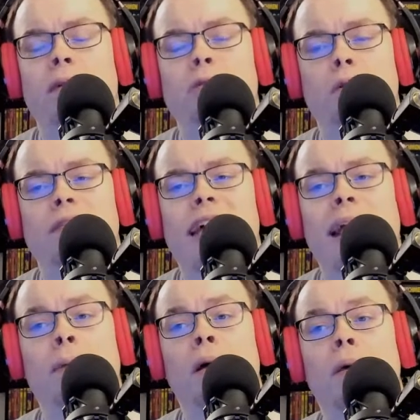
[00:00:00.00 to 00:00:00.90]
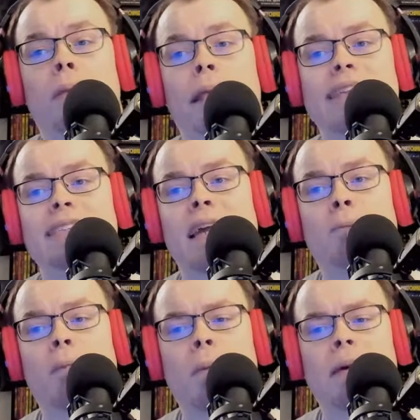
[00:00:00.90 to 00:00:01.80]
which will take place
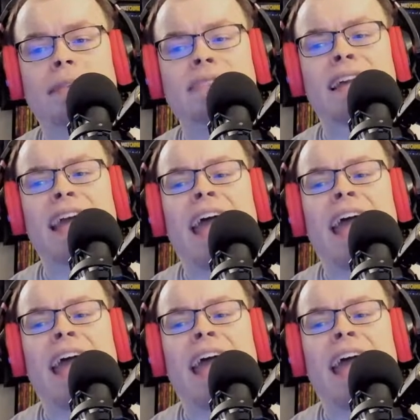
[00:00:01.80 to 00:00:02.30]
in moments.